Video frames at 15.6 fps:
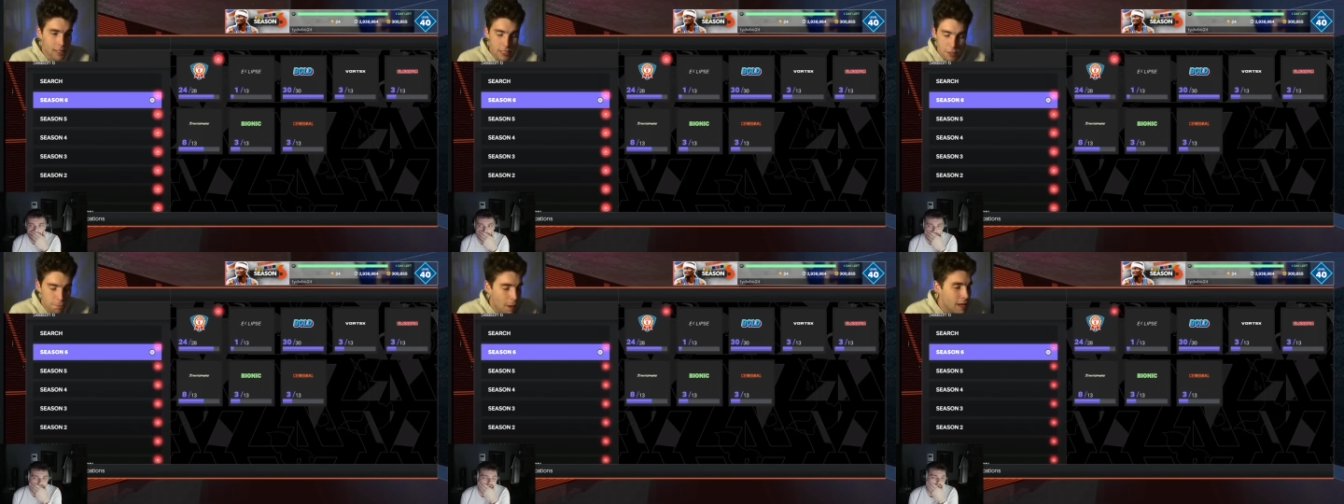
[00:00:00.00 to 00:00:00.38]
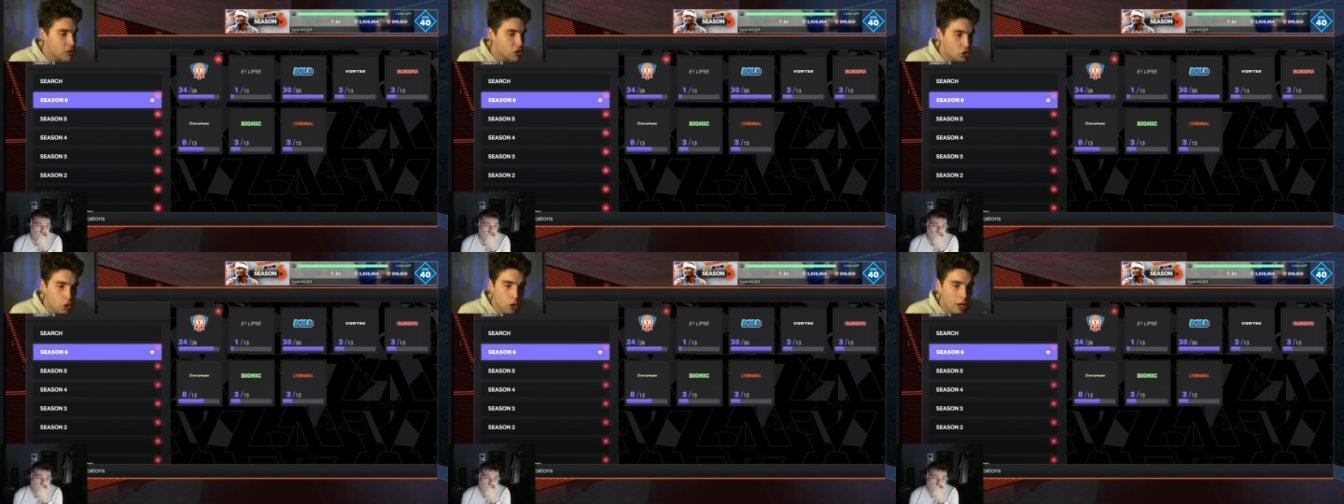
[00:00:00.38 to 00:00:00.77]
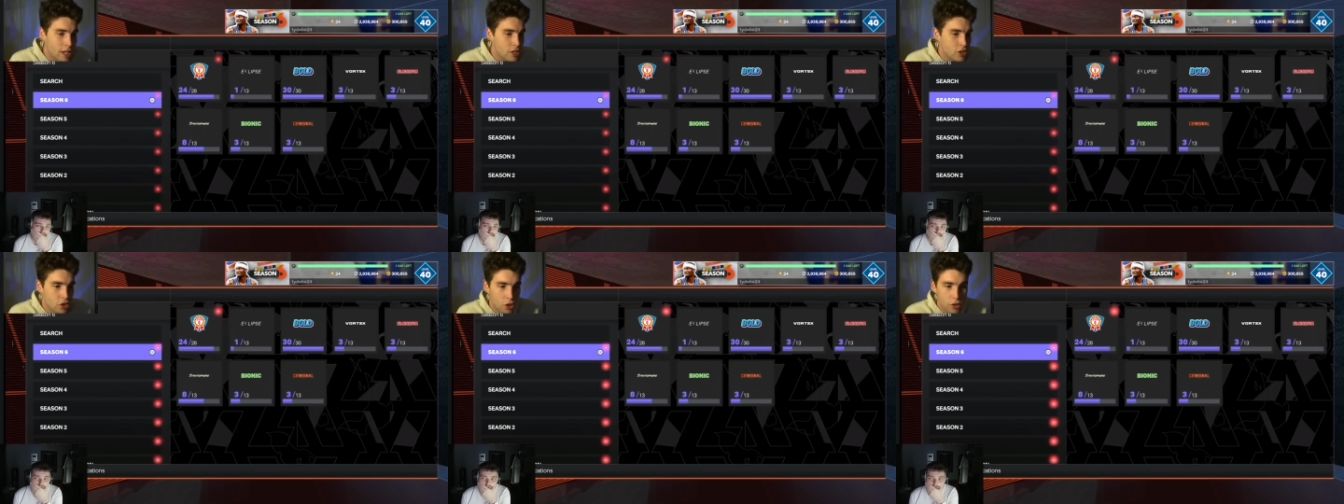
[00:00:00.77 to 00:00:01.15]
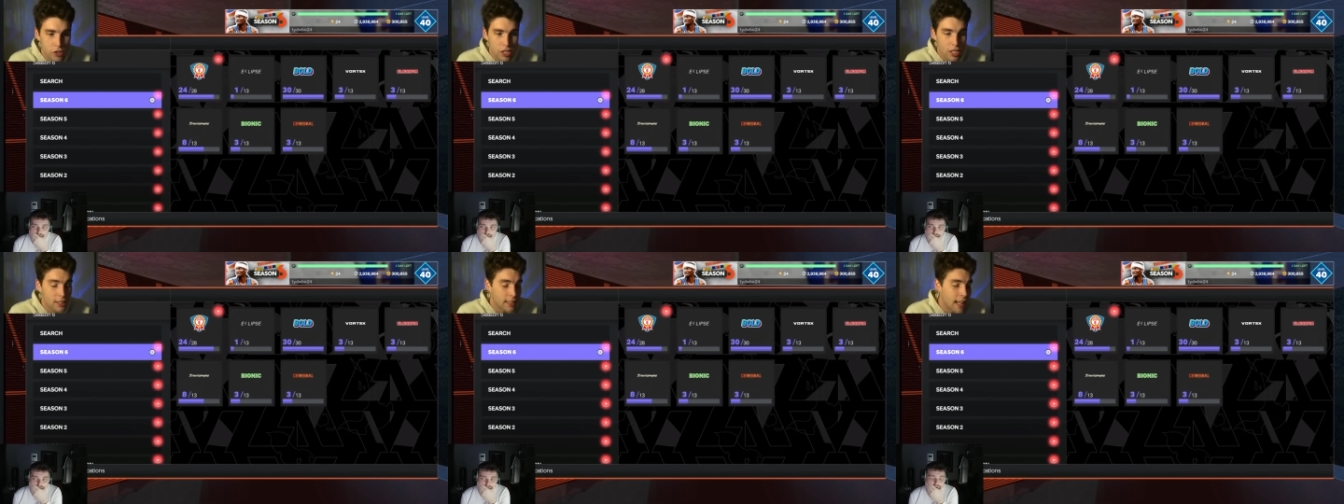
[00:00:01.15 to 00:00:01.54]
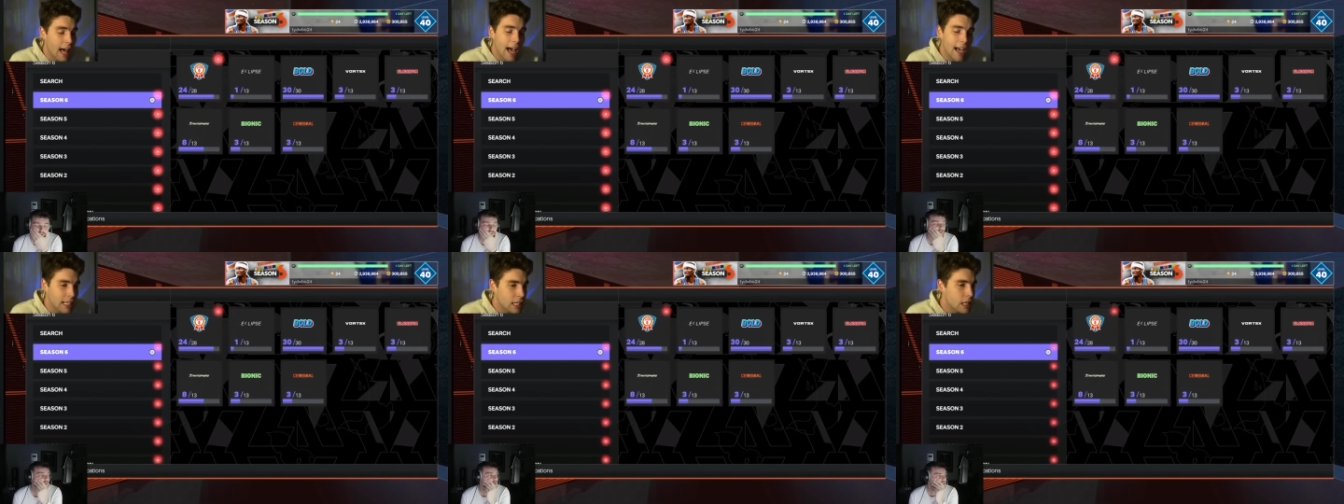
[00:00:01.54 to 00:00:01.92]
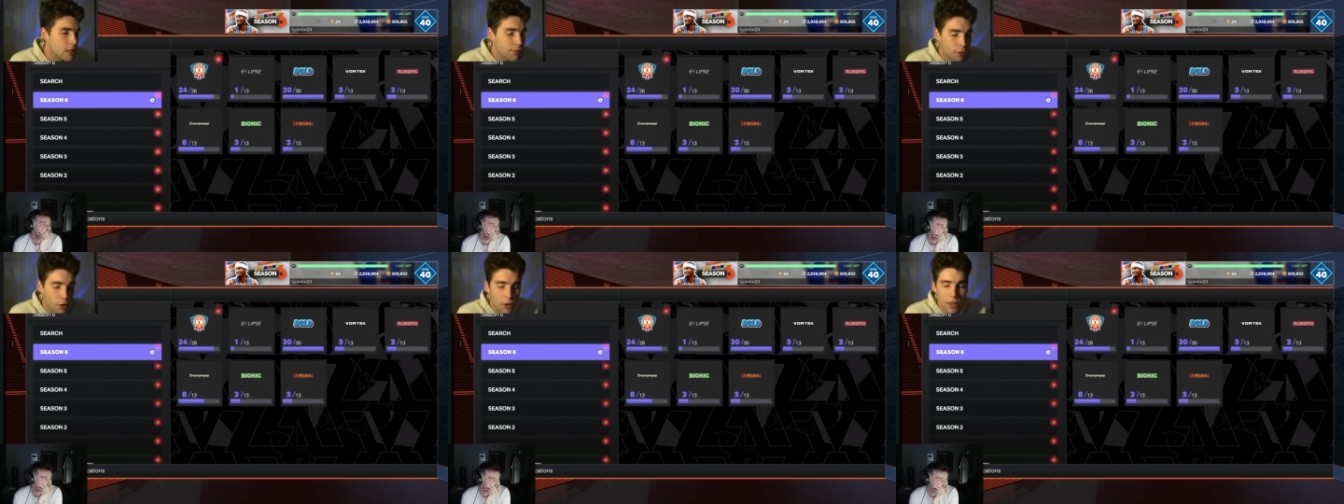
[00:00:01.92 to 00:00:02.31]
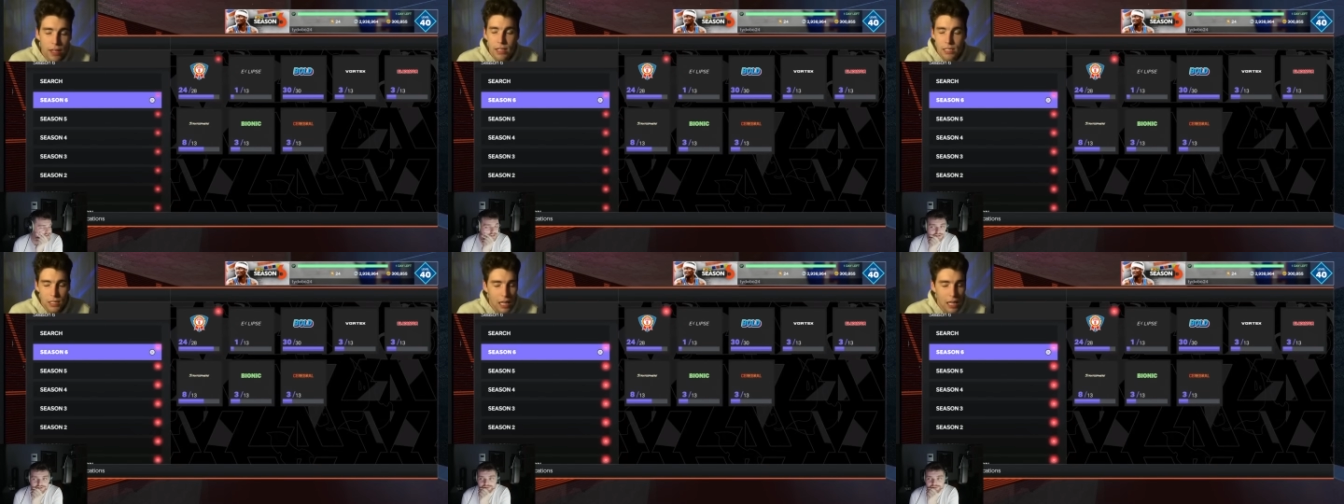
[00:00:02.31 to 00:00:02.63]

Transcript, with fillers: special inserts and lock in for this,